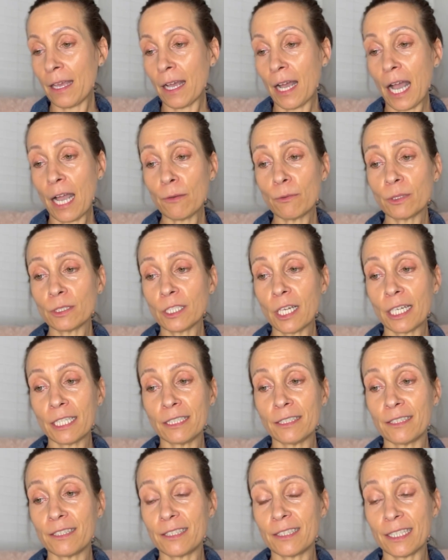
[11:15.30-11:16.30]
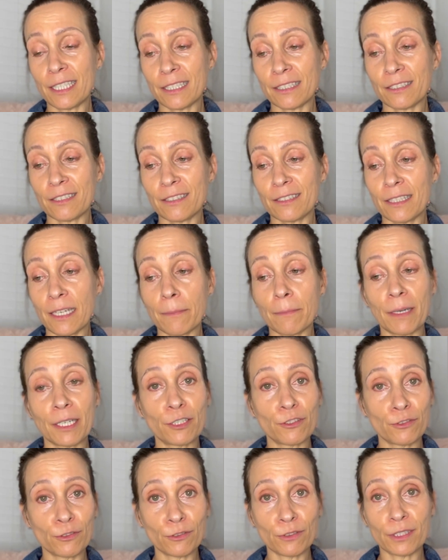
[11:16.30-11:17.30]
I will not insist that my
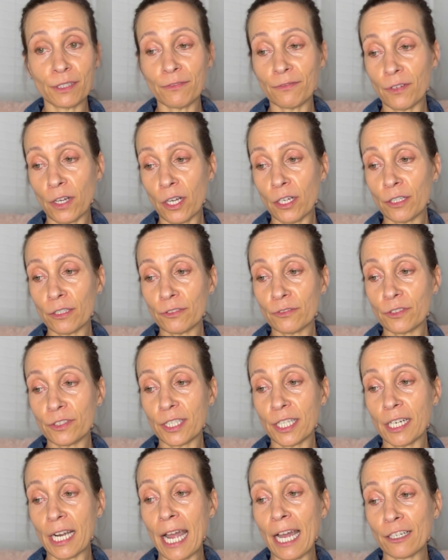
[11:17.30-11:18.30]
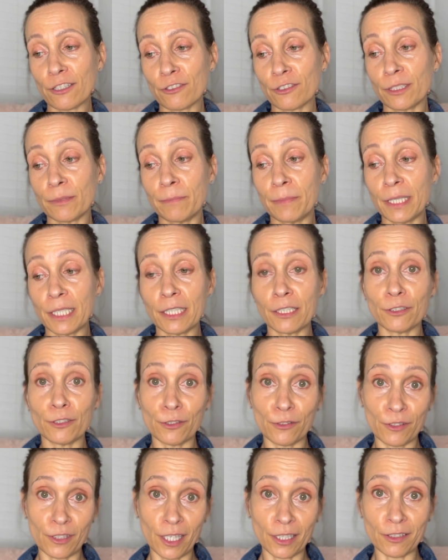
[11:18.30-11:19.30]
truth involves there actually being two
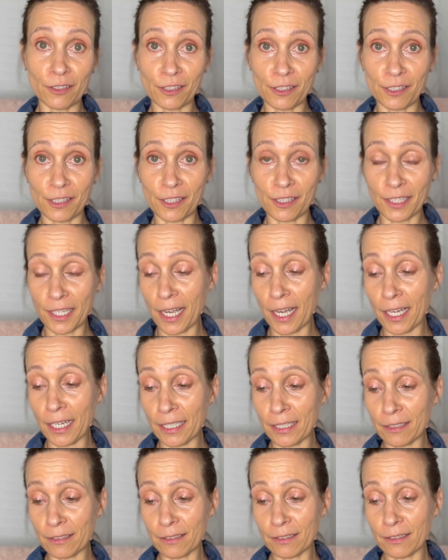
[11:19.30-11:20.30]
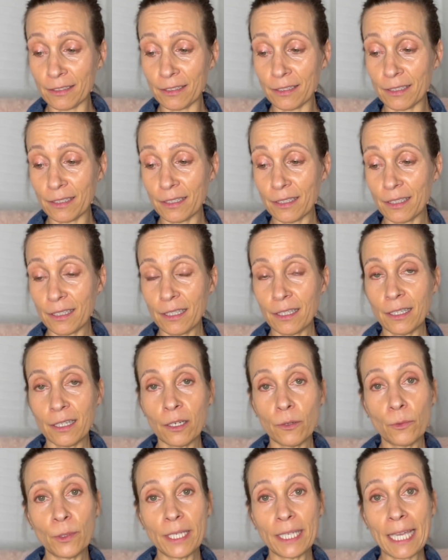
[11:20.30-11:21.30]
suns in the sky.
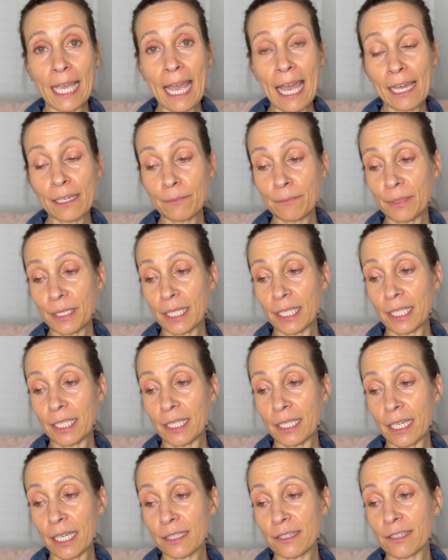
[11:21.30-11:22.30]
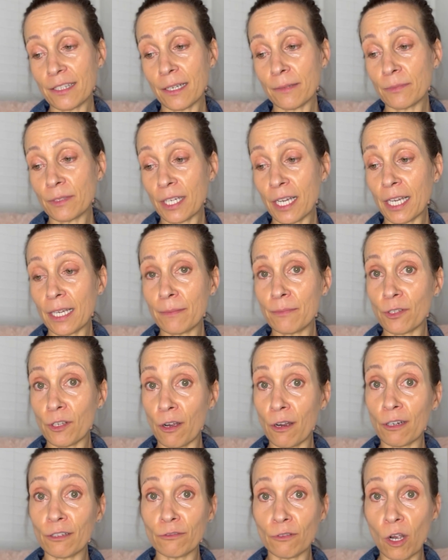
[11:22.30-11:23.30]
We can be and sometimes
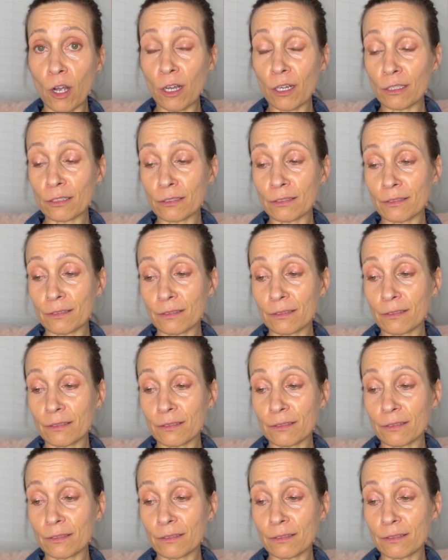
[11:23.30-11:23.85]
are wrong.